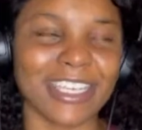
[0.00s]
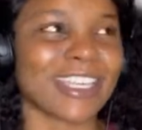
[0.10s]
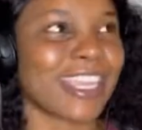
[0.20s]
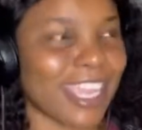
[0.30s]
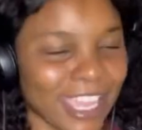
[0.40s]

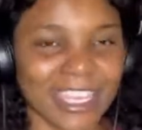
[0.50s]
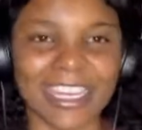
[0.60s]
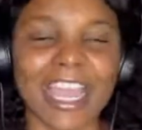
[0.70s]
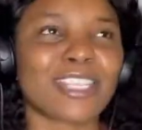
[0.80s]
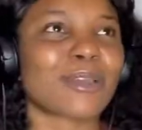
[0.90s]
again
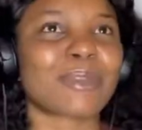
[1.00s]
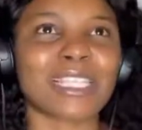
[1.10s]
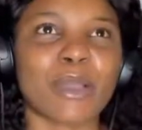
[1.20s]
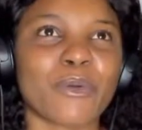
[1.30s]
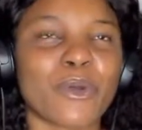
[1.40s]
like
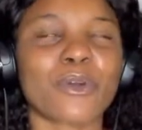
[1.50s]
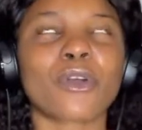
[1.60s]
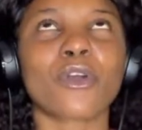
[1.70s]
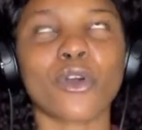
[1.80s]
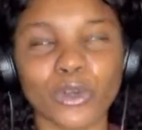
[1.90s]
sometimes i will
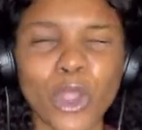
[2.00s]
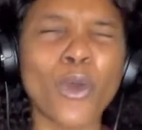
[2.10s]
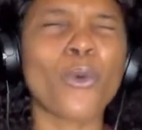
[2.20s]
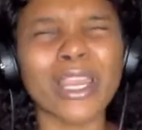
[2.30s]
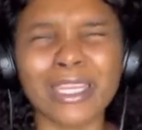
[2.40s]
oh god
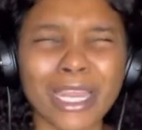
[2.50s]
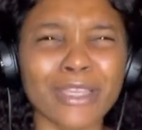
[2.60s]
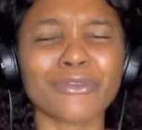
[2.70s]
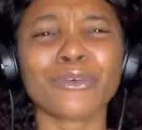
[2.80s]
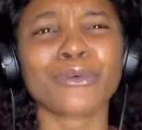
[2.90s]
why did i
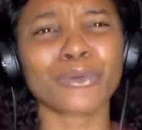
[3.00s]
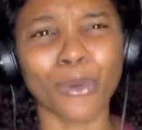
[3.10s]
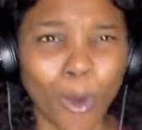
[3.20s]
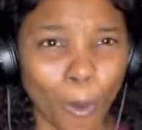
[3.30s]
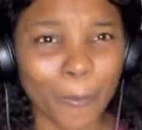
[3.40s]
even grow